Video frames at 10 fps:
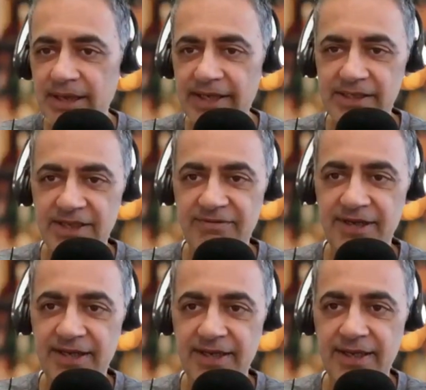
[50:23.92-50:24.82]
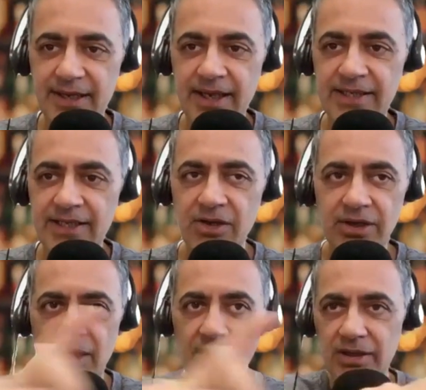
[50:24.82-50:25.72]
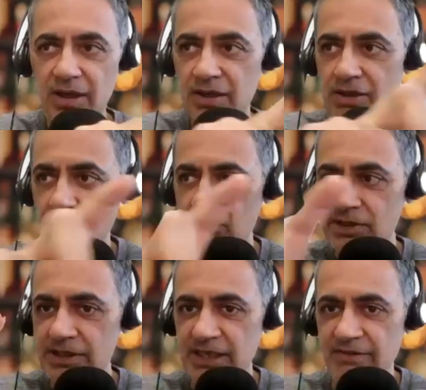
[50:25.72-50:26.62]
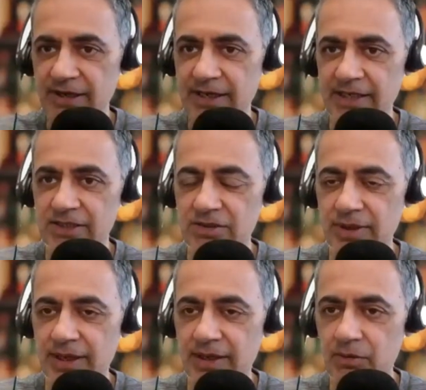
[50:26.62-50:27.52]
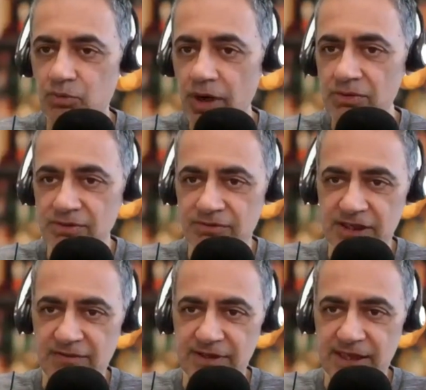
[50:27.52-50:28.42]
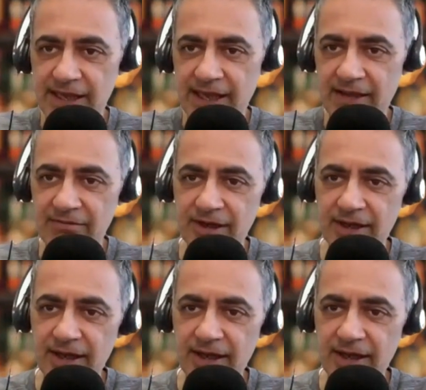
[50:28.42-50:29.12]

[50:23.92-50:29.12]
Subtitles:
okay, TV, and then I look along to the TV next to it on the rows of TVs that I have,